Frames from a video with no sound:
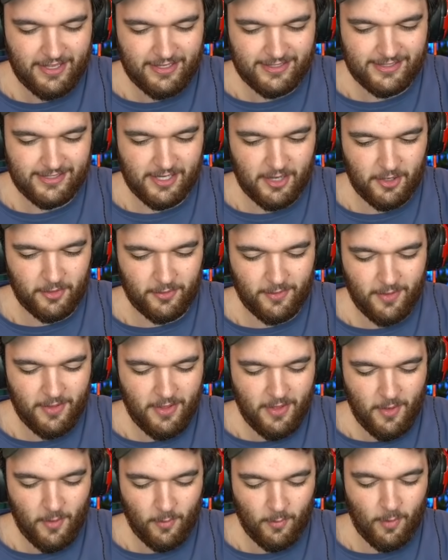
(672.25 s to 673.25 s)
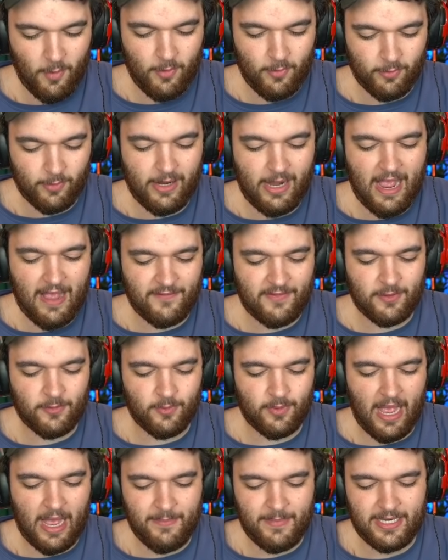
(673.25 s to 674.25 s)
So we're, we're having,
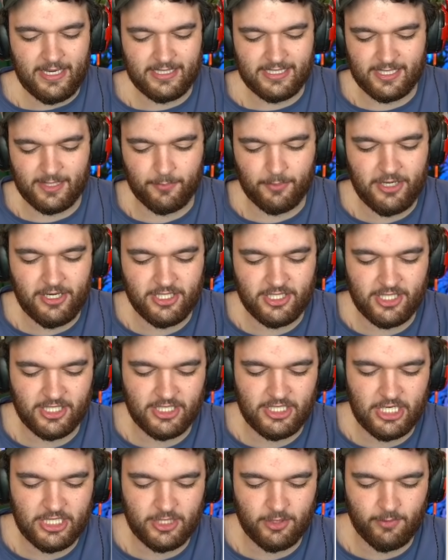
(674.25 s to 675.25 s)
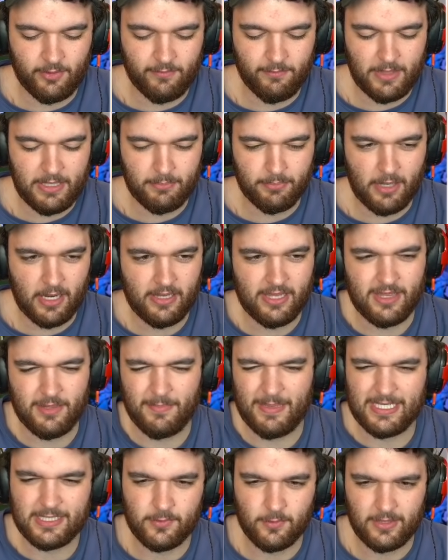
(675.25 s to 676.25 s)
I mean, Sabrina's suggestion would have been probably the
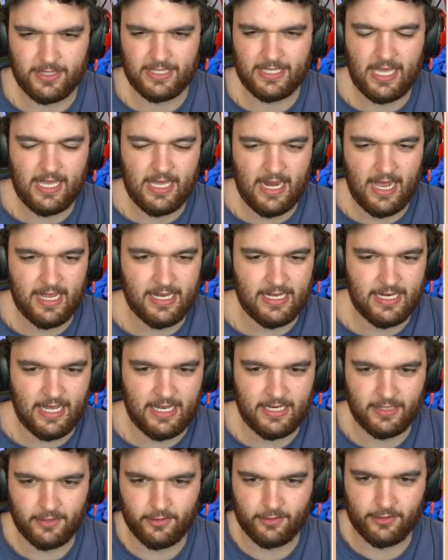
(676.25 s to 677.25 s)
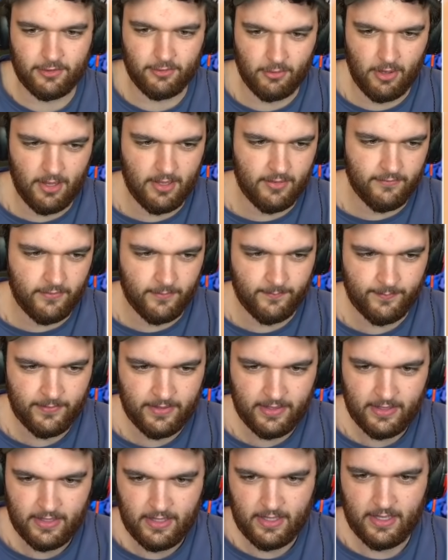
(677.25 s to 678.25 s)
best one to get. I, did, I didn't look through all of them,
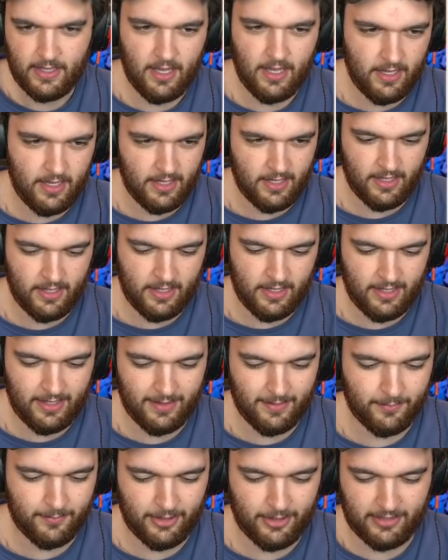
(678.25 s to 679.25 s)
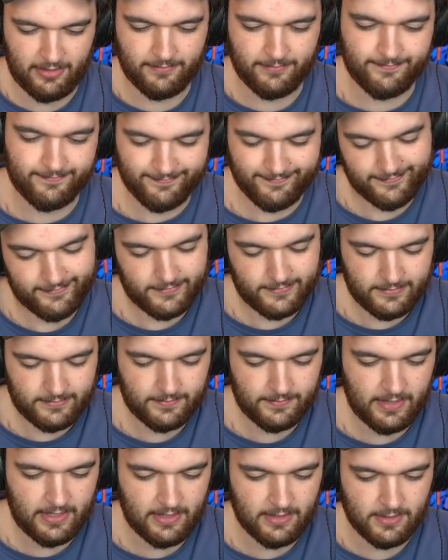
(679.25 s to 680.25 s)
uh, but
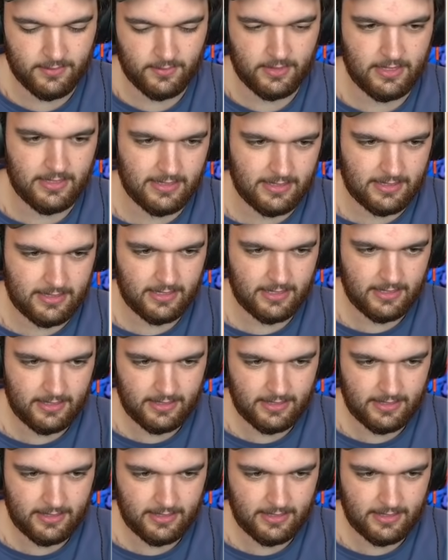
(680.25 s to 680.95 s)
it is what it is.